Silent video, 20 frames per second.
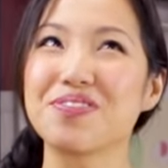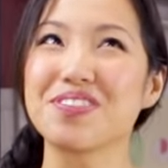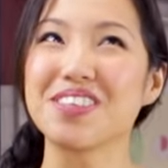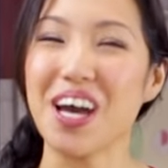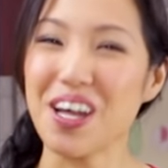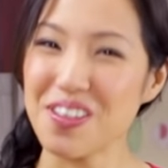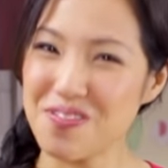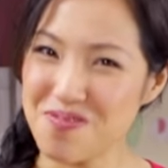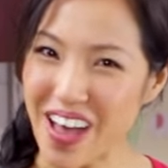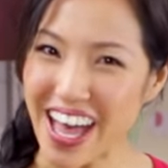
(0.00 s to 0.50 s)

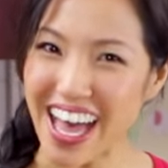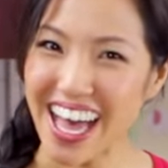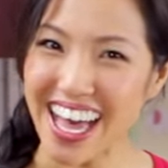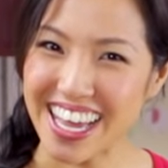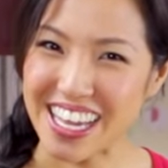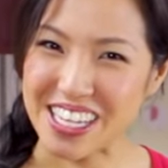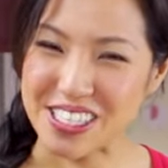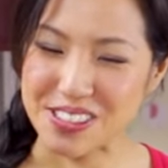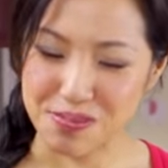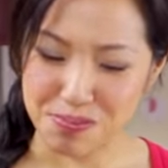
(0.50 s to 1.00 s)
Not
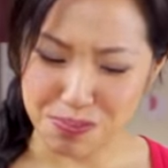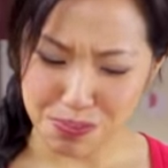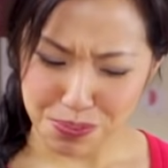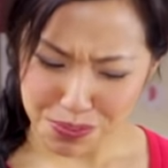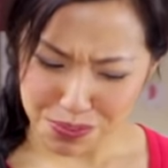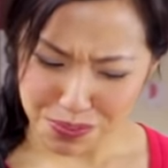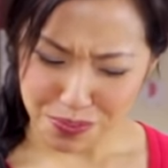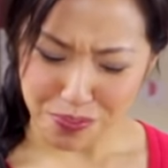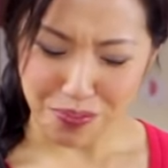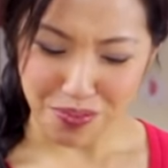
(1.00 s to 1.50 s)
bad.
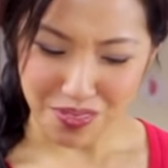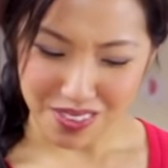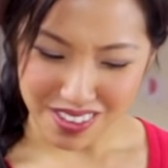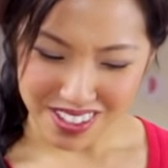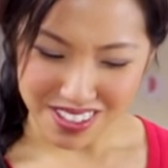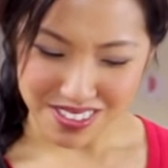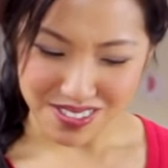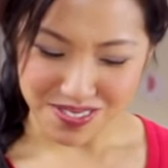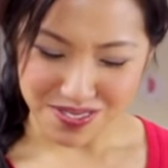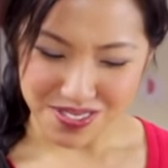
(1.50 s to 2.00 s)

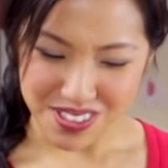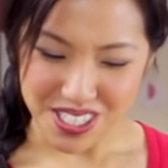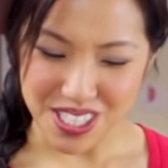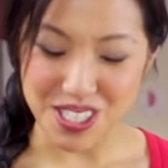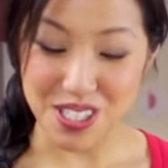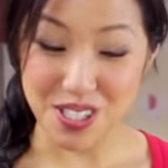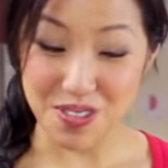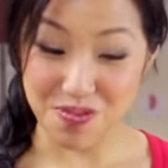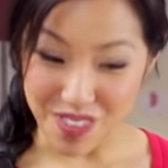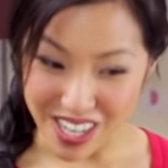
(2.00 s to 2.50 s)

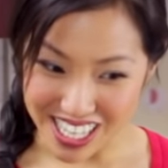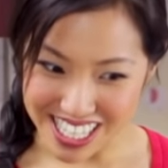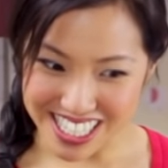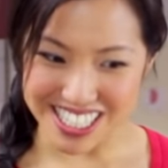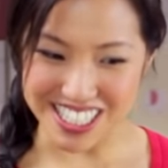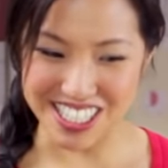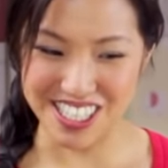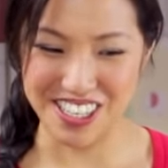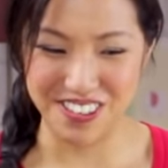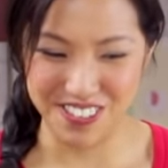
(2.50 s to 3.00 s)
It's
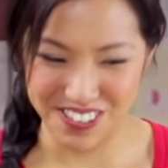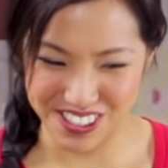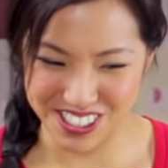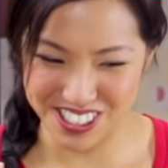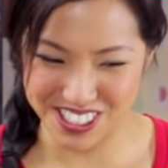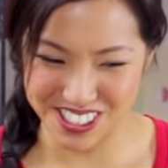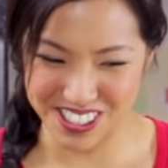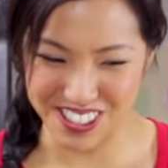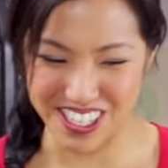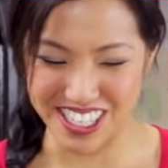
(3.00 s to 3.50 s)
spicy for
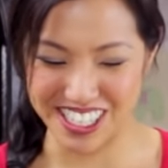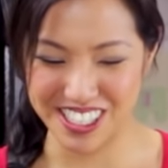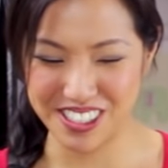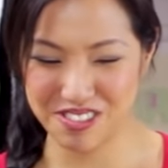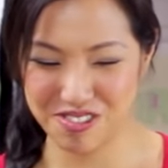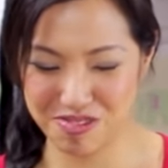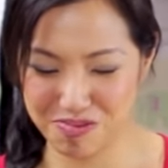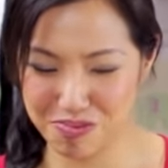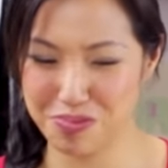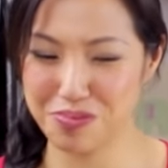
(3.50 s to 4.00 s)
sure.
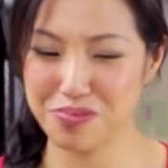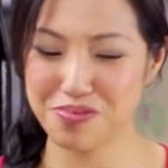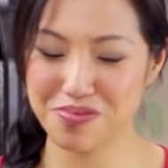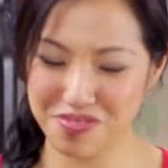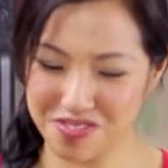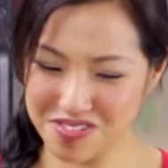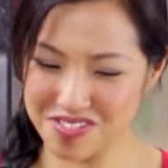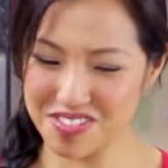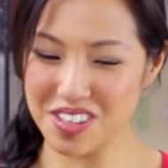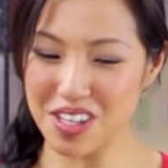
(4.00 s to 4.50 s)

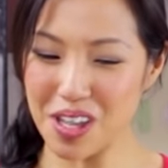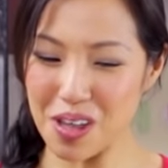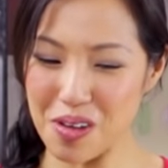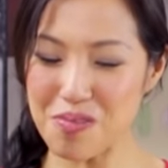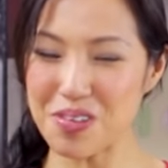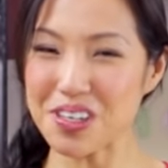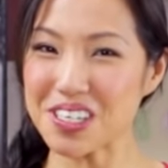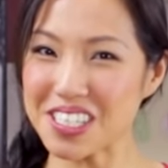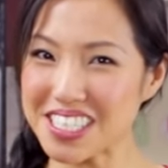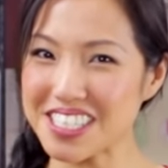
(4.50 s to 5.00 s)

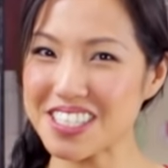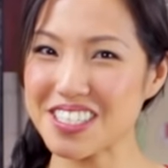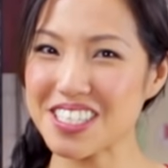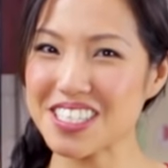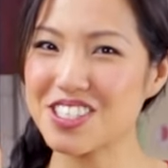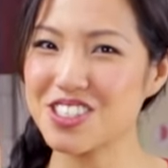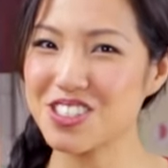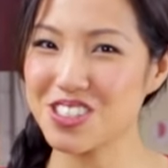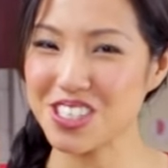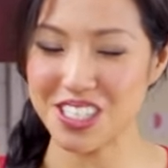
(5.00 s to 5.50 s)
But
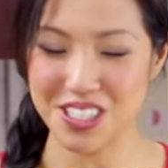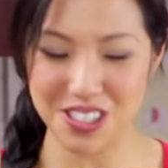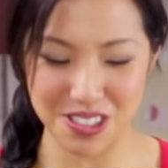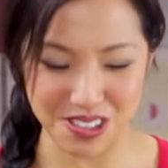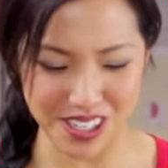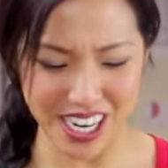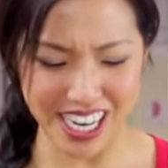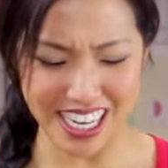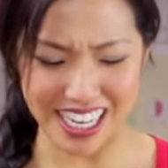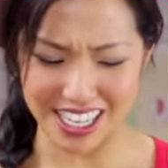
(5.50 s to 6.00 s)
it's just
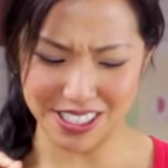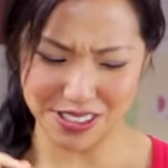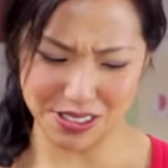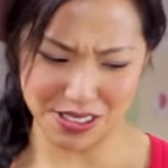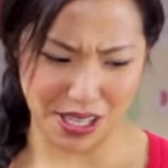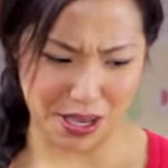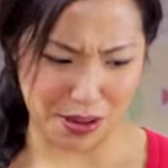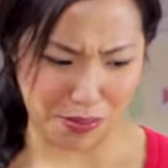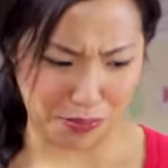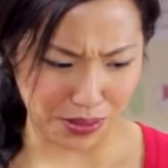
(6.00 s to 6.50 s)
right.
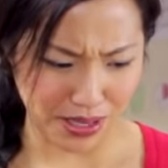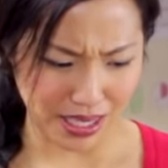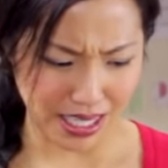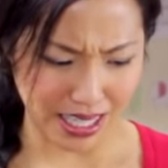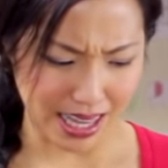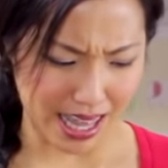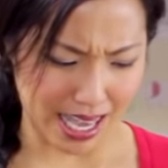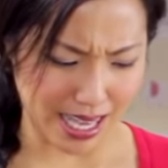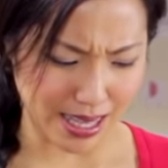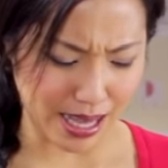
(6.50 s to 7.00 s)
Actually, I really
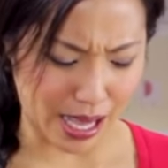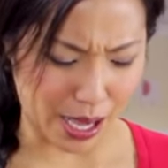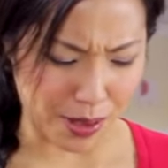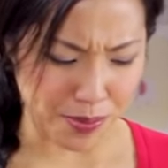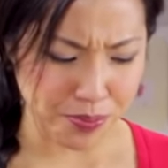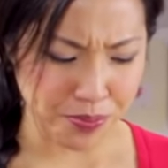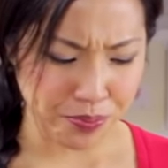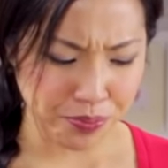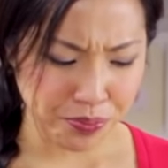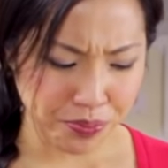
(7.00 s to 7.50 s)
like
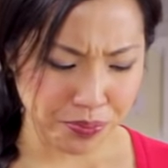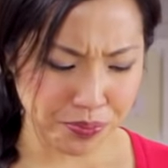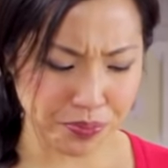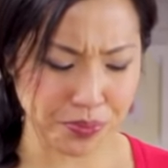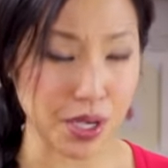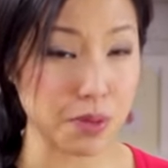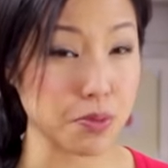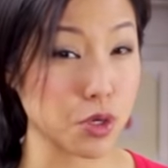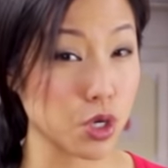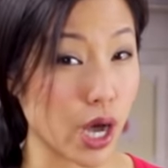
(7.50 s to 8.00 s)
that.
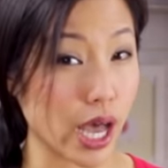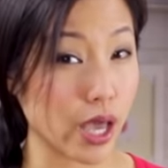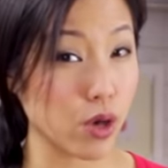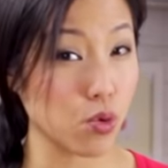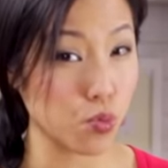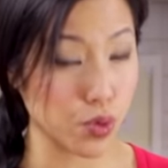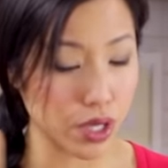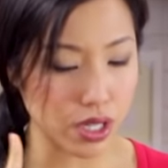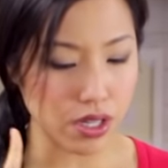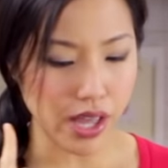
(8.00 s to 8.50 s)
I
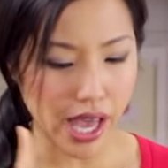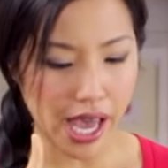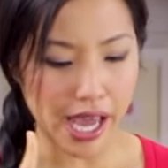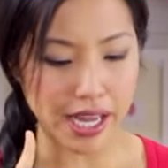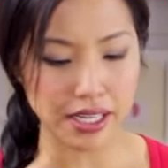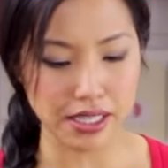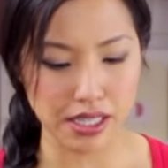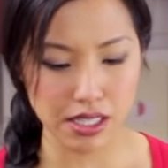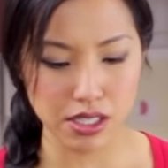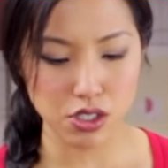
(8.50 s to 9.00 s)
will
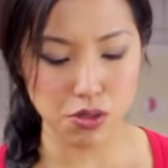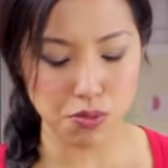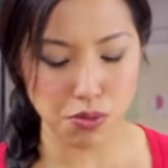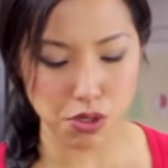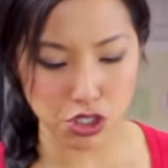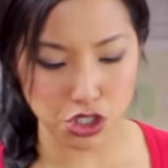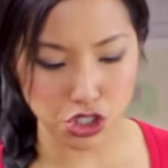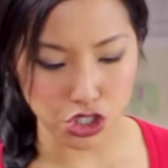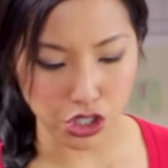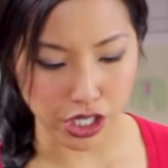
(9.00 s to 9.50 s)
add a little
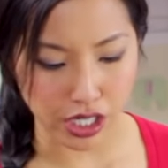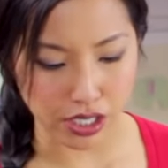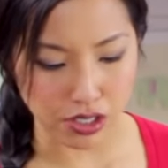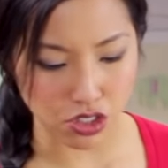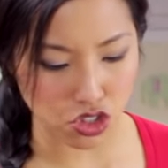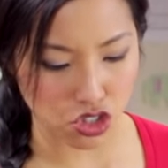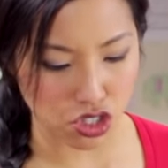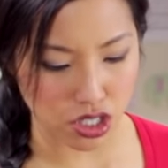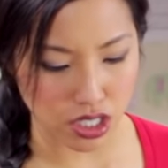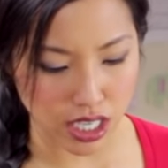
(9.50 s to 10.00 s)
more sugar,
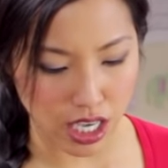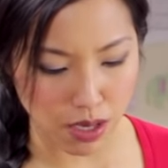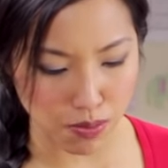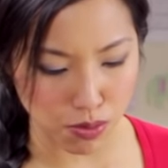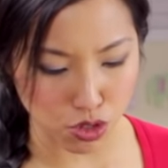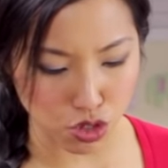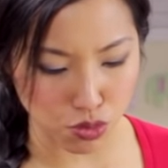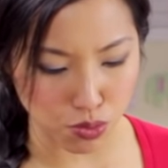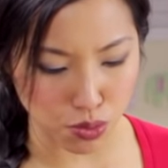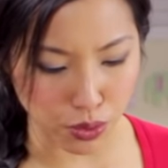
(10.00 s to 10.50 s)
just a
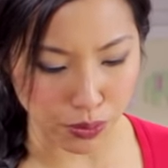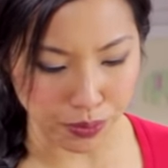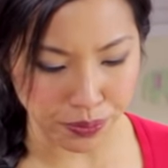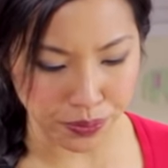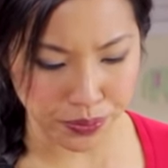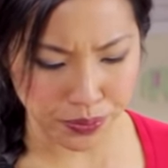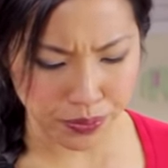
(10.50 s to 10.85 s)
tablespoon.